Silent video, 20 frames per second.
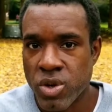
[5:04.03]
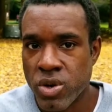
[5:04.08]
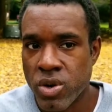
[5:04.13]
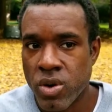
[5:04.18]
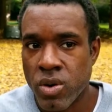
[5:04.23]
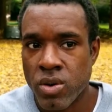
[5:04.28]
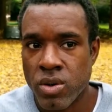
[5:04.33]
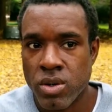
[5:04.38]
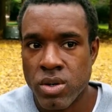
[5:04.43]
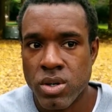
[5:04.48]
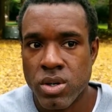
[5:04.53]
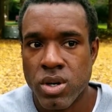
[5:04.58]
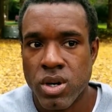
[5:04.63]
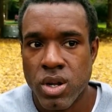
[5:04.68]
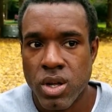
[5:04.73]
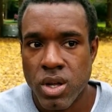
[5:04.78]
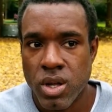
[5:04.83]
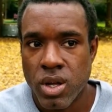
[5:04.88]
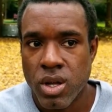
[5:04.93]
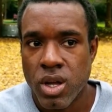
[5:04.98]
their own,
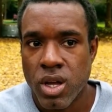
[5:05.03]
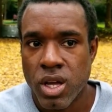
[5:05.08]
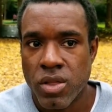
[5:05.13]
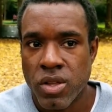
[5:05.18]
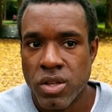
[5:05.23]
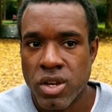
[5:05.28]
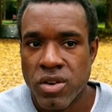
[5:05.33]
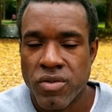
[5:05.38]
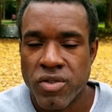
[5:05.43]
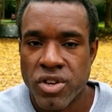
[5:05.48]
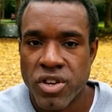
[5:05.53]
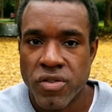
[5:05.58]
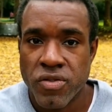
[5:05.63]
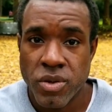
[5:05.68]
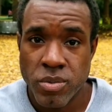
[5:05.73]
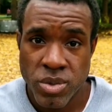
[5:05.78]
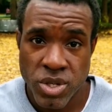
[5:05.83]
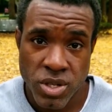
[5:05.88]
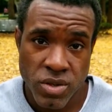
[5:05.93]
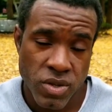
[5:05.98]
and they never give
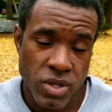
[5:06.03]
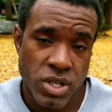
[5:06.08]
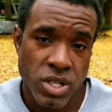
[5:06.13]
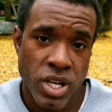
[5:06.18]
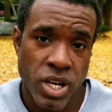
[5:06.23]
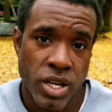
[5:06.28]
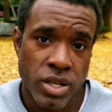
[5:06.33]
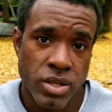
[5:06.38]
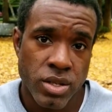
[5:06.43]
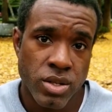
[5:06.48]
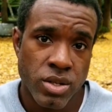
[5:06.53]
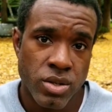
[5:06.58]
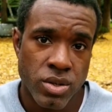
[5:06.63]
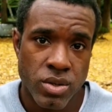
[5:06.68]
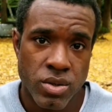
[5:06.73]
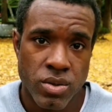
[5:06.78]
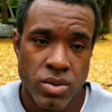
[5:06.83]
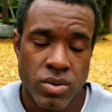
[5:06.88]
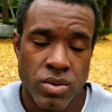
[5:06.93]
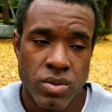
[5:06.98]
themselves a chance
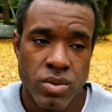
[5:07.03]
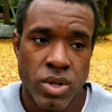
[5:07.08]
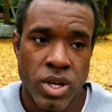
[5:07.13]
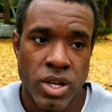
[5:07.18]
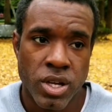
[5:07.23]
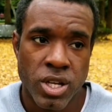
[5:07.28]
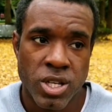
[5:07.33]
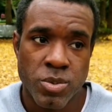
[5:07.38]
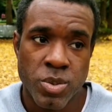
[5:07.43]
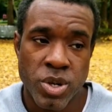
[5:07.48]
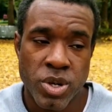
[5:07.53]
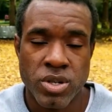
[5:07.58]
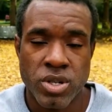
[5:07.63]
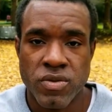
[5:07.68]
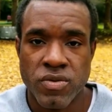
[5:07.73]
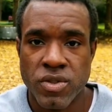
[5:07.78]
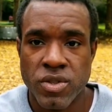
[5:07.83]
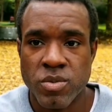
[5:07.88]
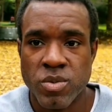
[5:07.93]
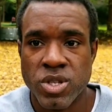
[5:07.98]
to like experience
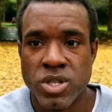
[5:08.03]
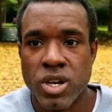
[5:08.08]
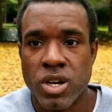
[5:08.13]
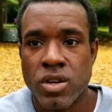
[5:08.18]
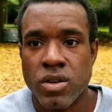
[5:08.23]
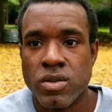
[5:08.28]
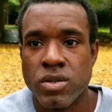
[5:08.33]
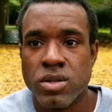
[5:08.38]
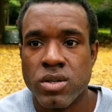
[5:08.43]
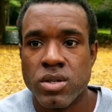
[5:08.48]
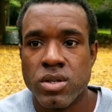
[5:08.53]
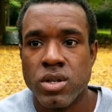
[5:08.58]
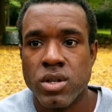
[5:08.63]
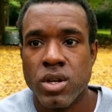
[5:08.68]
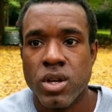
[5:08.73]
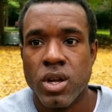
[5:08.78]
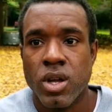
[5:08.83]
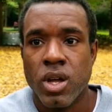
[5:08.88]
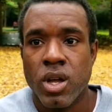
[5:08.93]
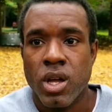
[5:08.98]
it for themselves.
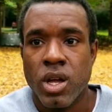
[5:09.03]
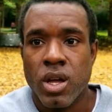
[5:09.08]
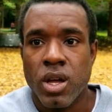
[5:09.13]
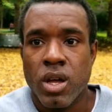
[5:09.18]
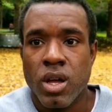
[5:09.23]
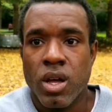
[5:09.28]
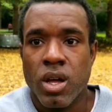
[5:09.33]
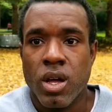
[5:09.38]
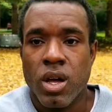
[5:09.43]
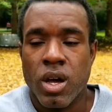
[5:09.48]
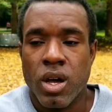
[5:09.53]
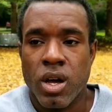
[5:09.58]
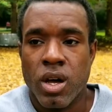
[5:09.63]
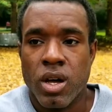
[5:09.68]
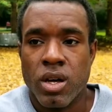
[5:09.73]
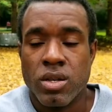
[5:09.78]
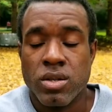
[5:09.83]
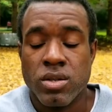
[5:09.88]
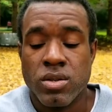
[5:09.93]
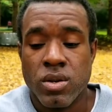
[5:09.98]

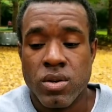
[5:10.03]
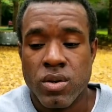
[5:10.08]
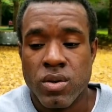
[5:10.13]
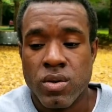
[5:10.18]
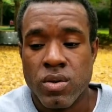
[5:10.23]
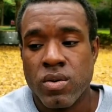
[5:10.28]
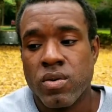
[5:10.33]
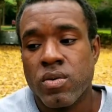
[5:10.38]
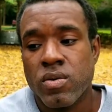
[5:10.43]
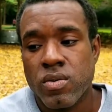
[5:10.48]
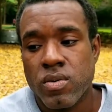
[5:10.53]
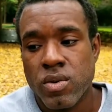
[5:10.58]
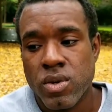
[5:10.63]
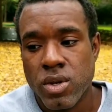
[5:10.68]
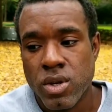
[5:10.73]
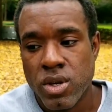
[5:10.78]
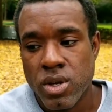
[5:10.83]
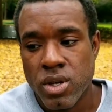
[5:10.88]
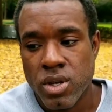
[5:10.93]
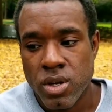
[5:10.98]
So,
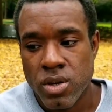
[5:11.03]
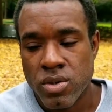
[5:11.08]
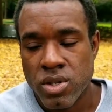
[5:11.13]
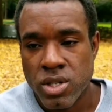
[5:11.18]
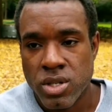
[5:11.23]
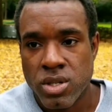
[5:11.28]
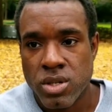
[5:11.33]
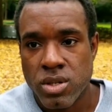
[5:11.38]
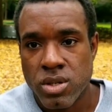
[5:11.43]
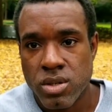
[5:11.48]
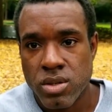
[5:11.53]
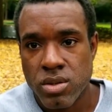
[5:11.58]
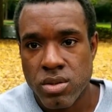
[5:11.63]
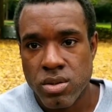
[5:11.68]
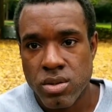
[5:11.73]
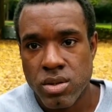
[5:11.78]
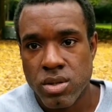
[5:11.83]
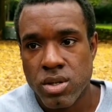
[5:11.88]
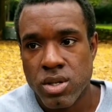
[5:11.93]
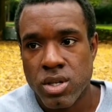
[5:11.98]
just,
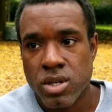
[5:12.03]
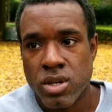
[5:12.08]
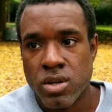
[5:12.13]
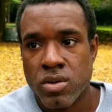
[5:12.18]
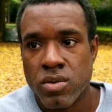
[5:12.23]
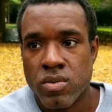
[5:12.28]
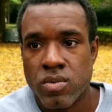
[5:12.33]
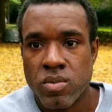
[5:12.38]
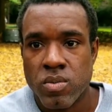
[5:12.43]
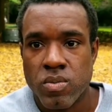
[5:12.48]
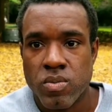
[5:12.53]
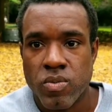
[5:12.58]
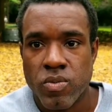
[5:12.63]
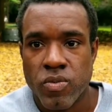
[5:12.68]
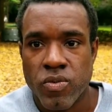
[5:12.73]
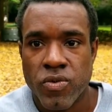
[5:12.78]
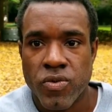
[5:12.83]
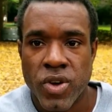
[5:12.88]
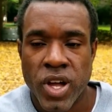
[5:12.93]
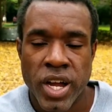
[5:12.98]

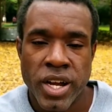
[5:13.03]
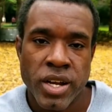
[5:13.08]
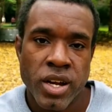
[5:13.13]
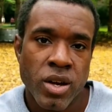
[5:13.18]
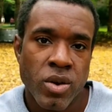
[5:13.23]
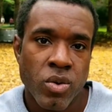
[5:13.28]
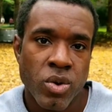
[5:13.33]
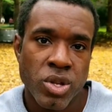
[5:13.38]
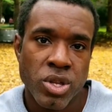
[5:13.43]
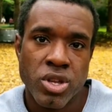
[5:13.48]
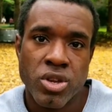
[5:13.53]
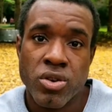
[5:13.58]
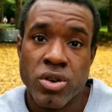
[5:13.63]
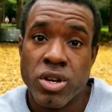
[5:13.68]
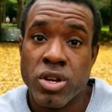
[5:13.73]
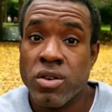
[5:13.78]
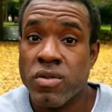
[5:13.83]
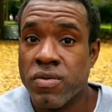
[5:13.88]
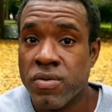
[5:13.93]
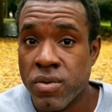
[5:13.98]
find out what you're
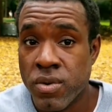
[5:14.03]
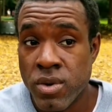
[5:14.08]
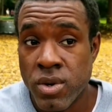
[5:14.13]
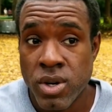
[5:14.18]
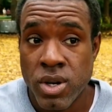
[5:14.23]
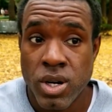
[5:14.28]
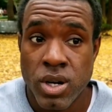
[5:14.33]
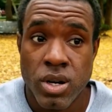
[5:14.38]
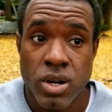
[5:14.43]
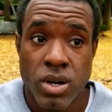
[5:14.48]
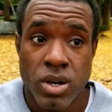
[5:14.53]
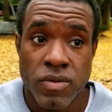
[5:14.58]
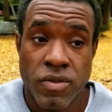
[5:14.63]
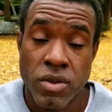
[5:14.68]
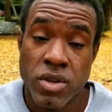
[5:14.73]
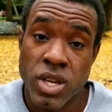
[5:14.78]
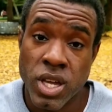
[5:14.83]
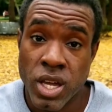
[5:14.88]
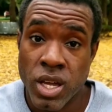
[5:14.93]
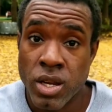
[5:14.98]
here for if
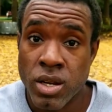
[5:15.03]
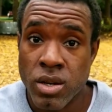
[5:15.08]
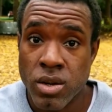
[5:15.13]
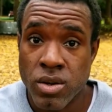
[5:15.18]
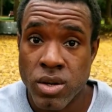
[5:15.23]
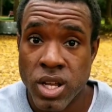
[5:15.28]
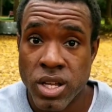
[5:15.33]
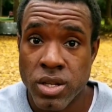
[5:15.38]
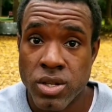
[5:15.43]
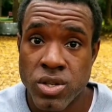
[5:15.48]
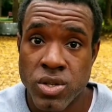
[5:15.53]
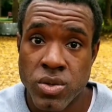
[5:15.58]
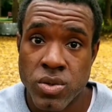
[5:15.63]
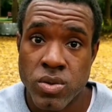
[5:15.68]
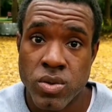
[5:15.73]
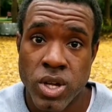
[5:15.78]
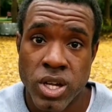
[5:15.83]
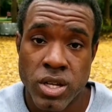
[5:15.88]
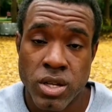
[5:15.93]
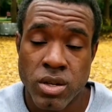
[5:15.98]
you can, or
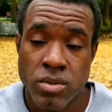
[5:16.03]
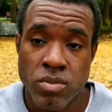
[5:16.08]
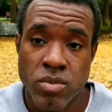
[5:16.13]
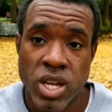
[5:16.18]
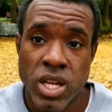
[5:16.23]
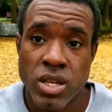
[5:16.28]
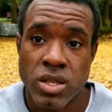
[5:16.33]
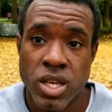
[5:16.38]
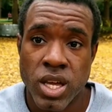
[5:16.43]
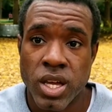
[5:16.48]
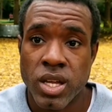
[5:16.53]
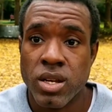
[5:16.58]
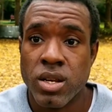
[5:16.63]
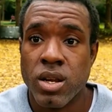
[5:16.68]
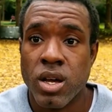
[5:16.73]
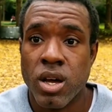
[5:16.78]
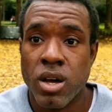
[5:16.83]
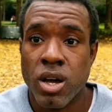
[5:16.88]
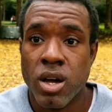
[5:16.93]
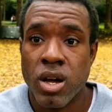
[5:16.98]
make that
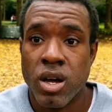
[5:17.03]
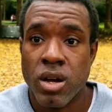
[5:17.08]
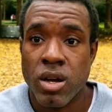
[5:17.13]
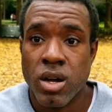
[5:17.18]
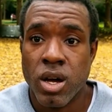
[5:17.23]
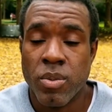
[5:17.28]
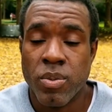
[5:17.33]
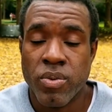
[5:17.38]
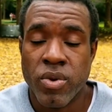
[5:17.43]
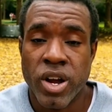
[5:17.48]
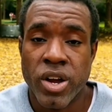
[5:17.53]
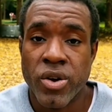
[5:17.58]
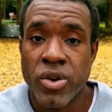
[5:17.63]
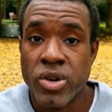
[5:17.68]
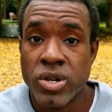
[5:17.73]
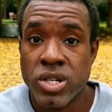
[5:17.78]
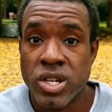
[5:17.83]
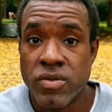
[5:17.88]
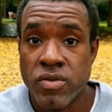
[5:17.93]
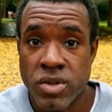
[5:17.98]
a
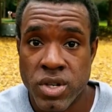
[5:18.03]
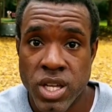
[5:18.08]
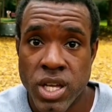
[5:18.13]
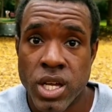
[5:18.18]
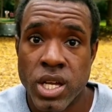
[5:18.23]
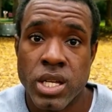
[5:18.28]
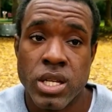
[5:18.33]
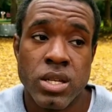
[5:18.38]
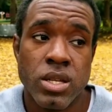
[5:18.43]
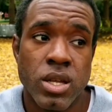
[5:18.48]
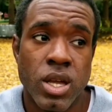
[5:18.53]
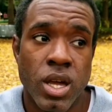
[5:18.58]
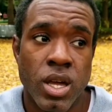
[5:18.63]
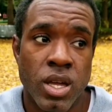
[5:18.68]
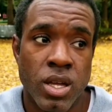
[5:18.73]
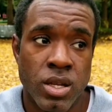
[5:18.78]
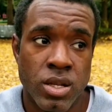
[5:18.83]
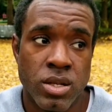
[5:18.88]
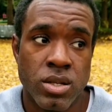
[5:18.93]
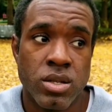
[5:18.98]
priority every day,
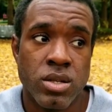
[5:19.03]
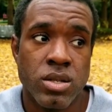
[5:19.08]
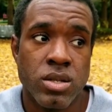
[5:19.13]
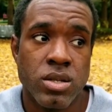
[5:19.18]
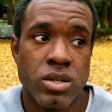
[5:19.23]
and,